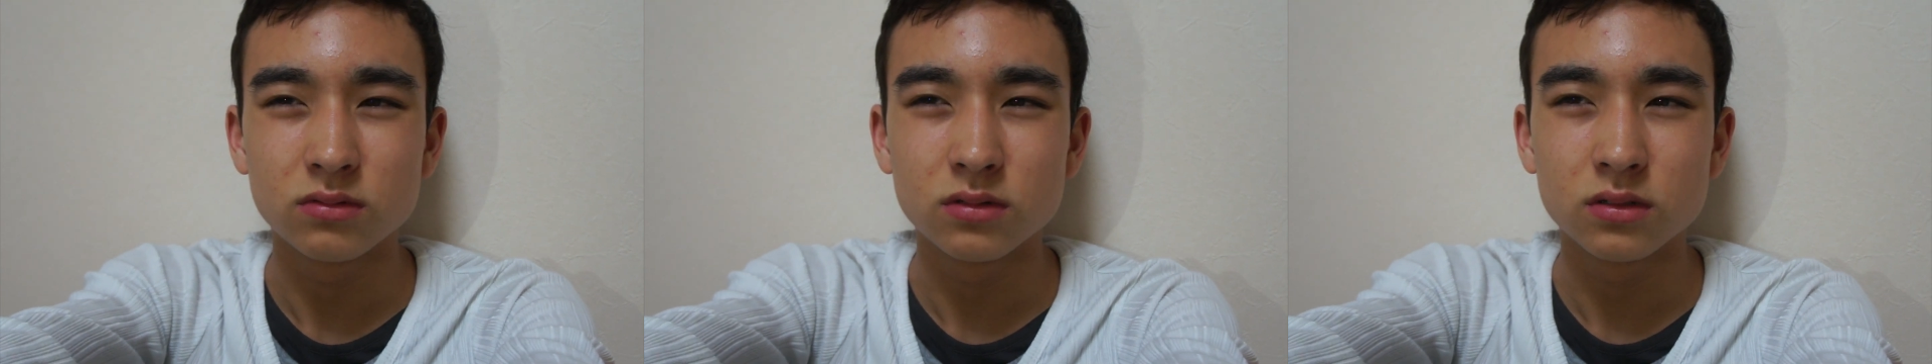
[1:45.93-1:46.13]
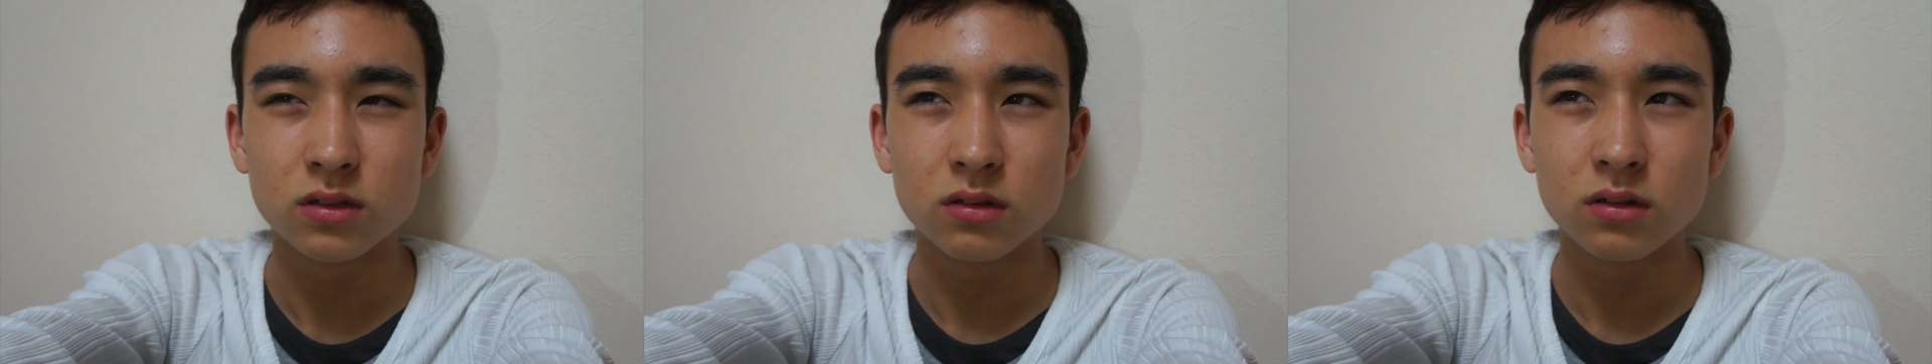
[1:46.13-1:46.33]

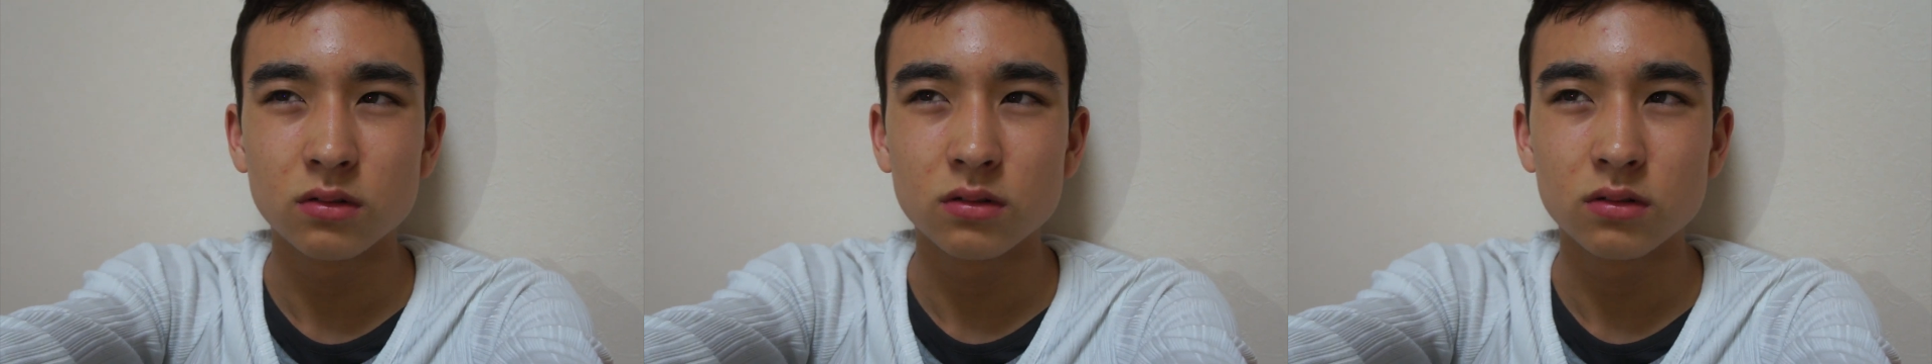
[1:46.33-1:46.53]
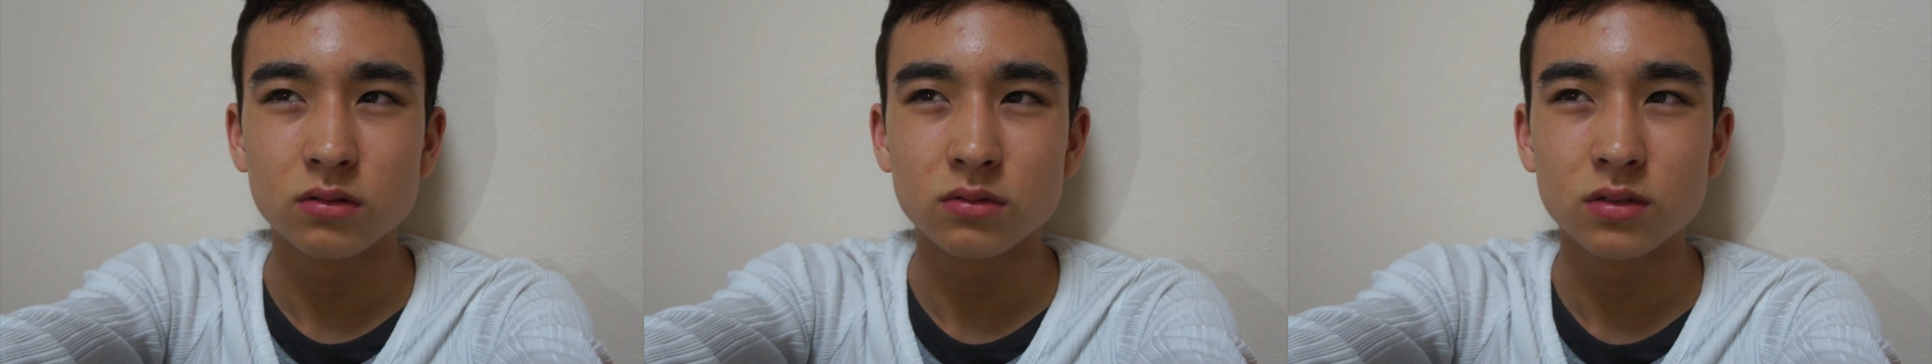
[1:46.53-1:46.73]
something,
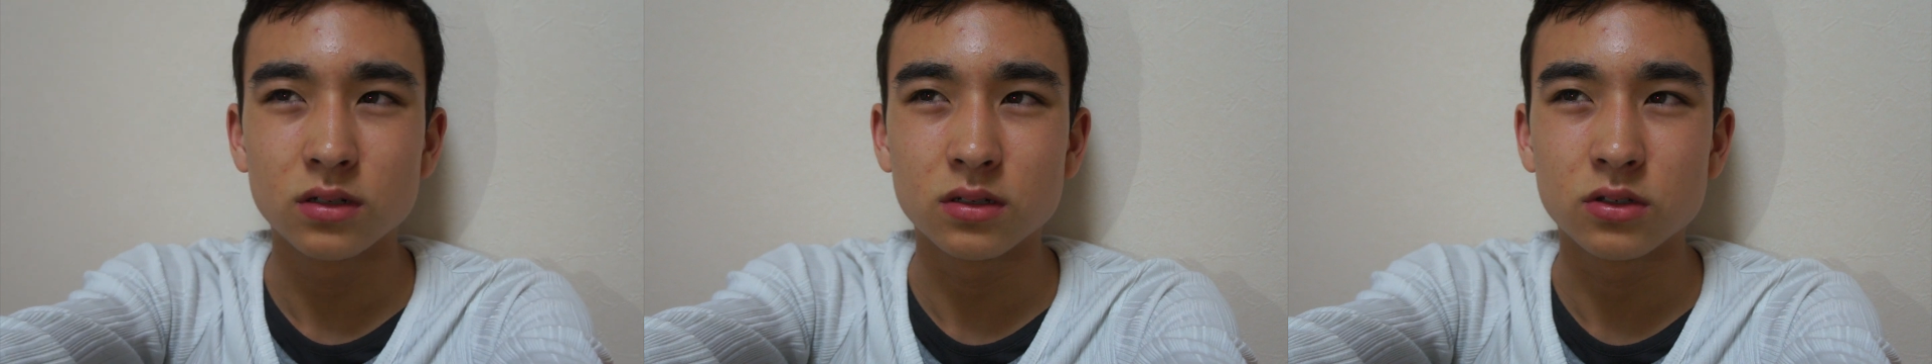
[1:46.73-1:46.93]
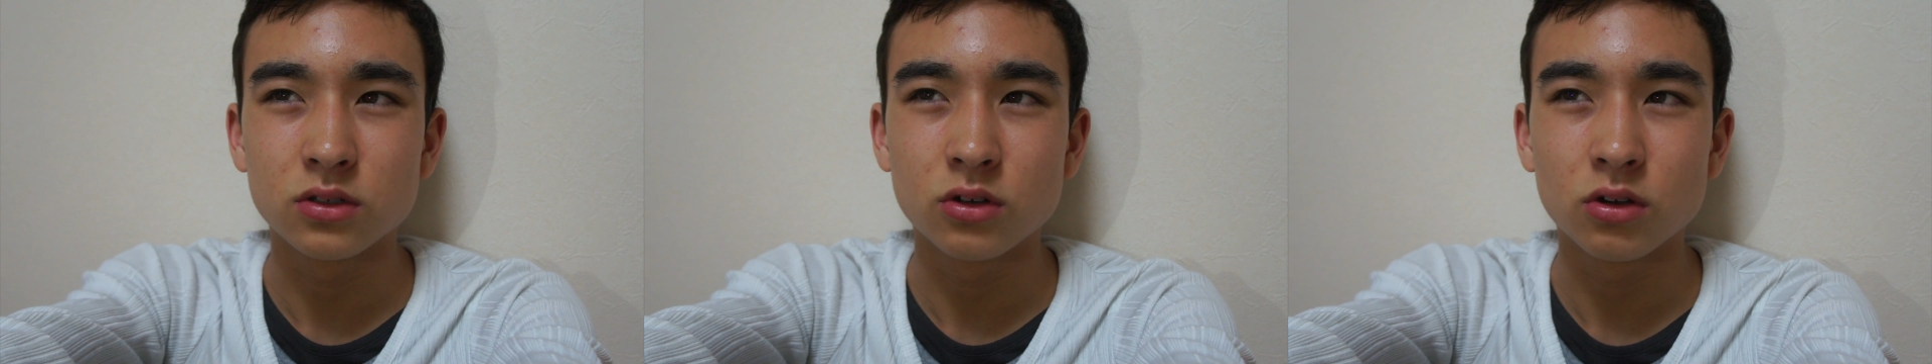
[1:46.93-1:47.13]
that was
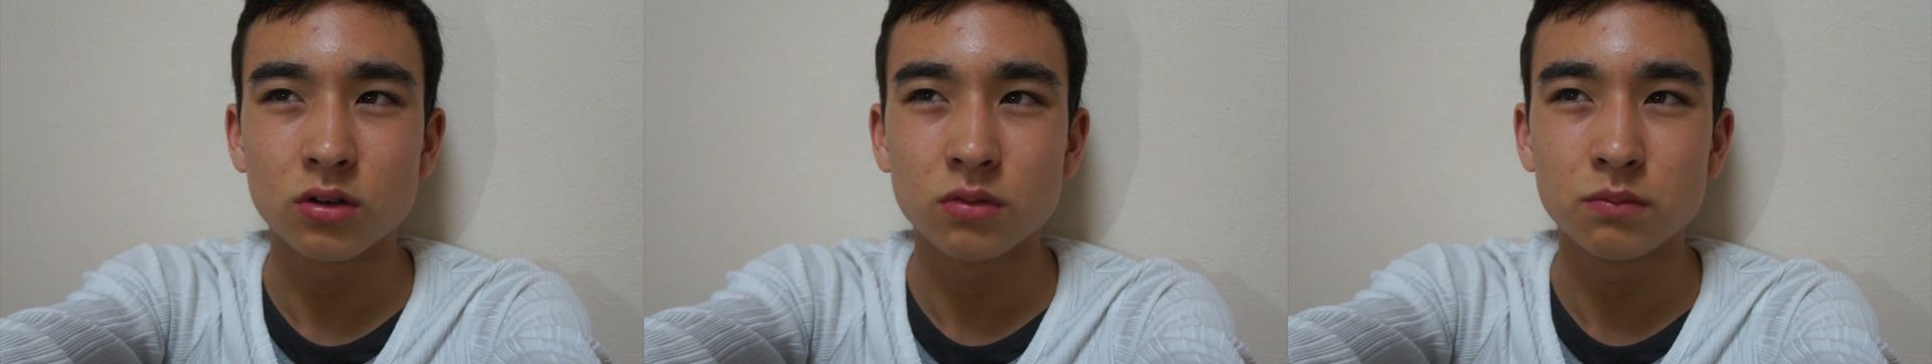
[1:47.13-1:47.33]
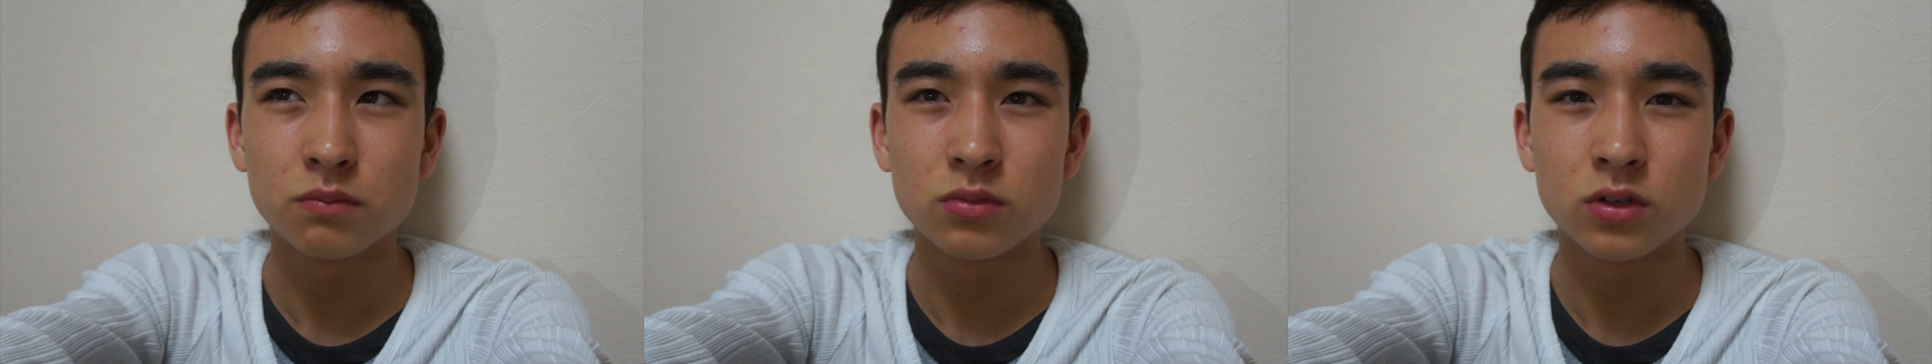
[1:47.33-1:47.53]
like
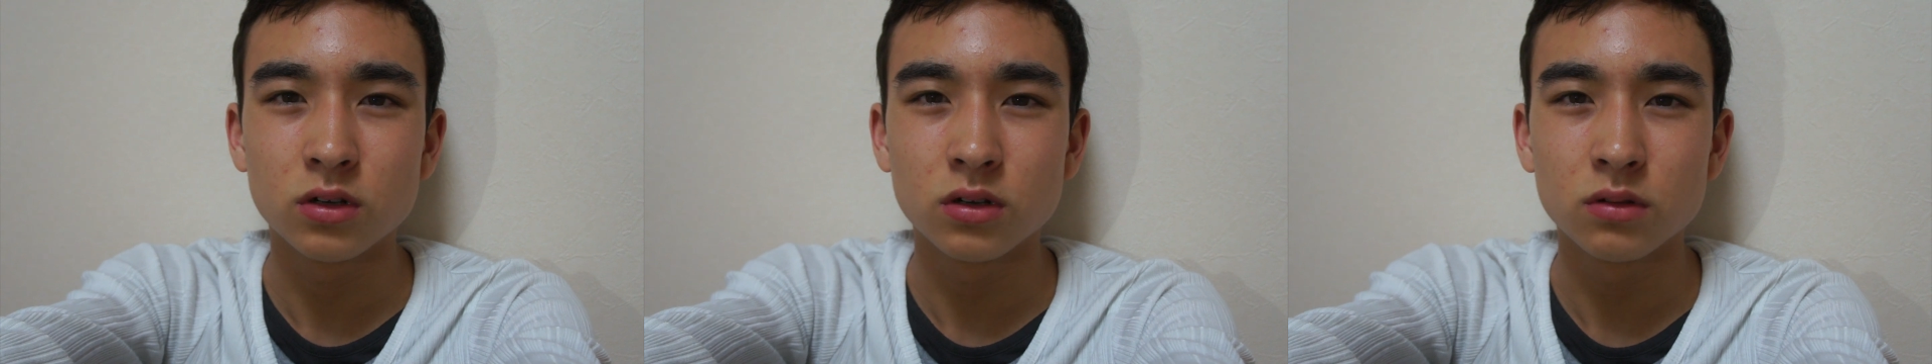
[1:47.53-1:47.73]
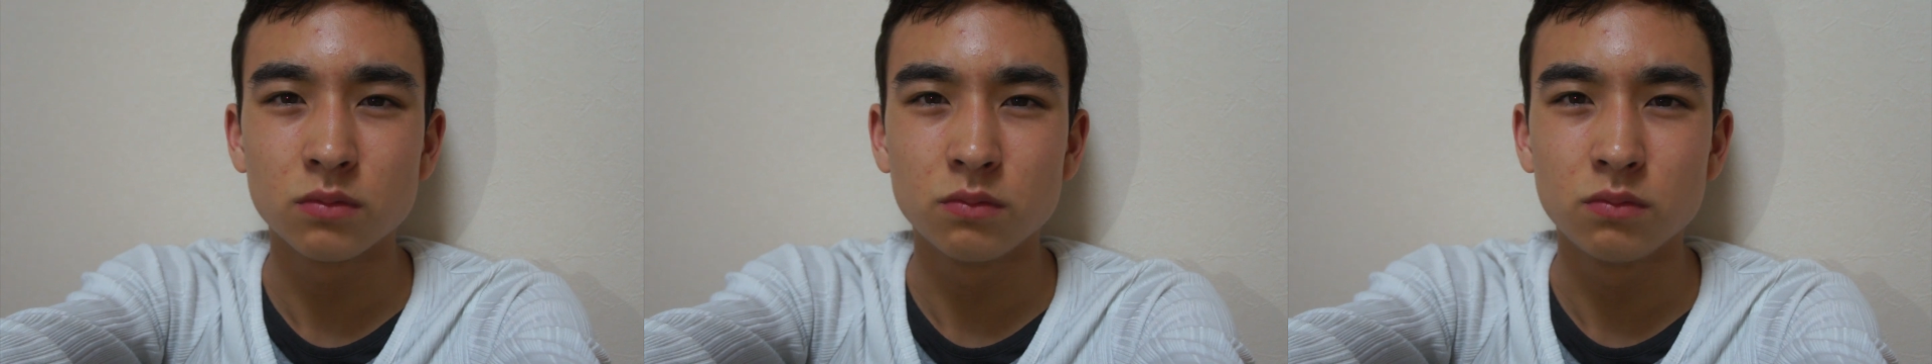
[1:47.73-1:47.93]
turb
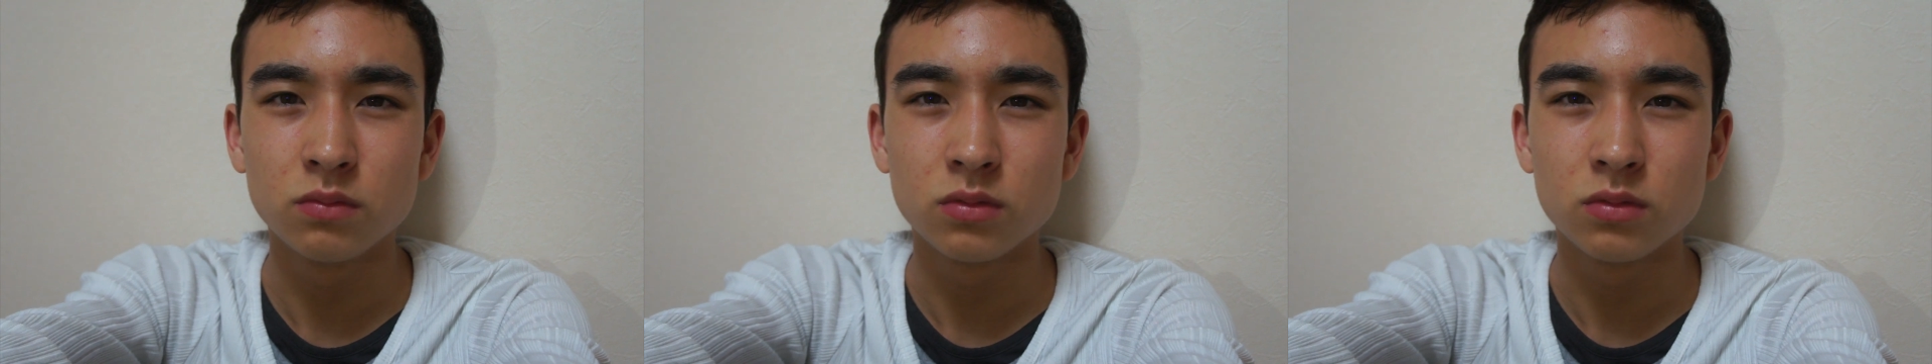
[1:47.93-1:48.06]
turb